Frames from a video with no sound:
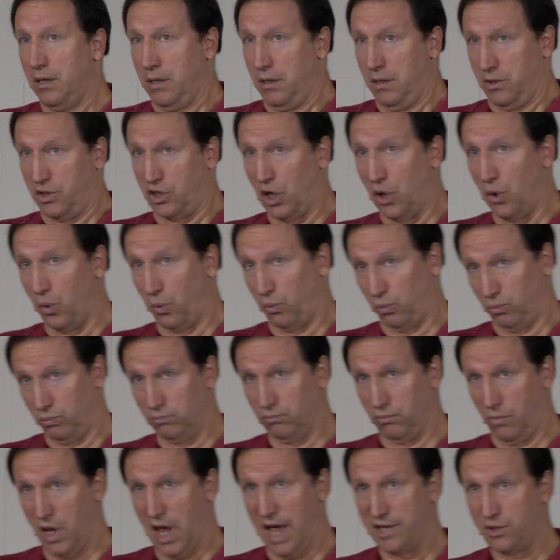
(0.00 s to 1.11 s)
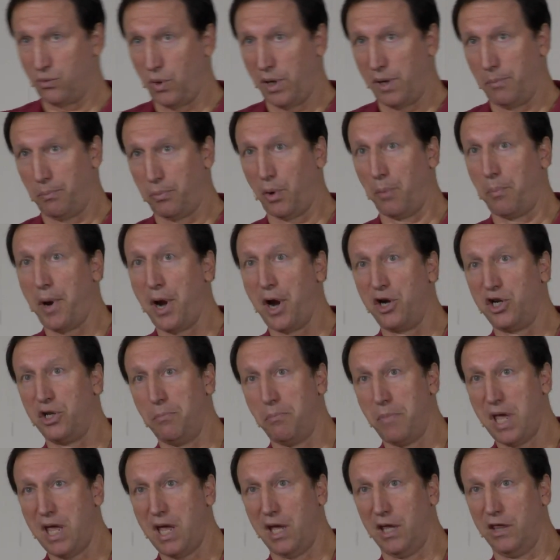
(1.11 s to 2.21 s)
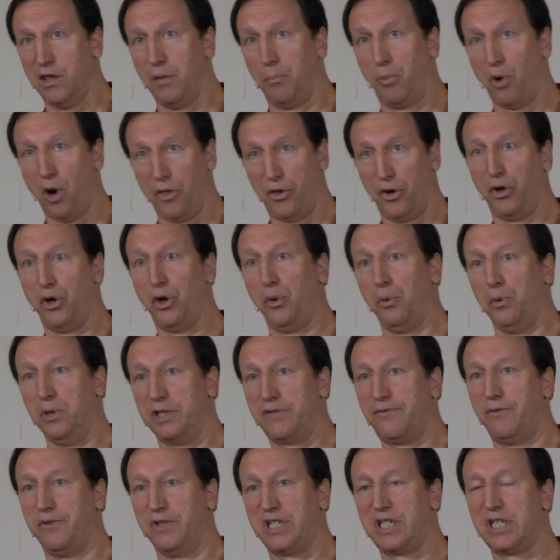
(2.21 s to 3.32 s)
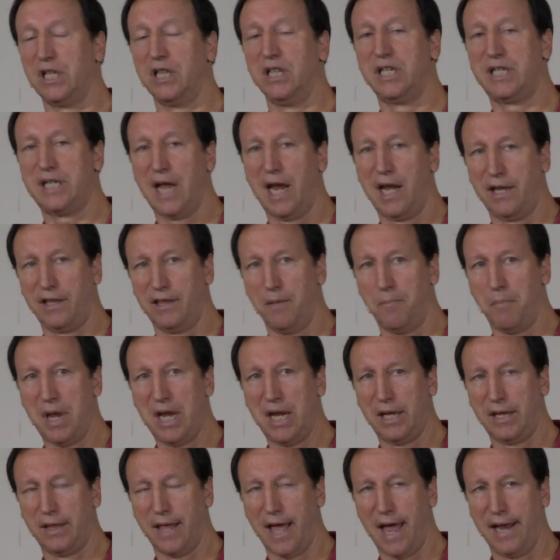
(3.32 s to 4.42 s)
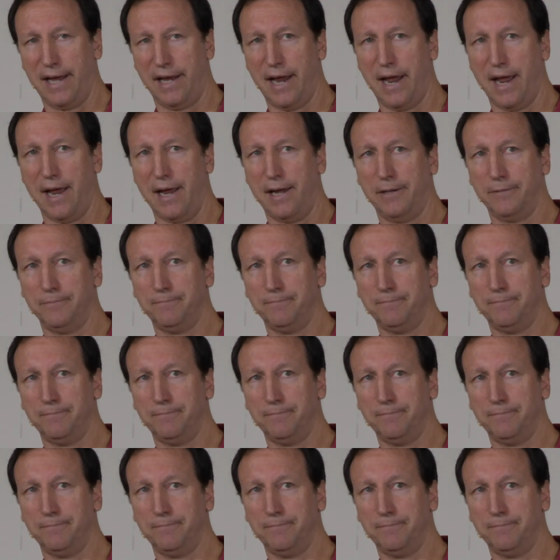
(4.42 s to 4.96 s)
So, as we prepared to meet, the brother who was facilitating the meeting that day,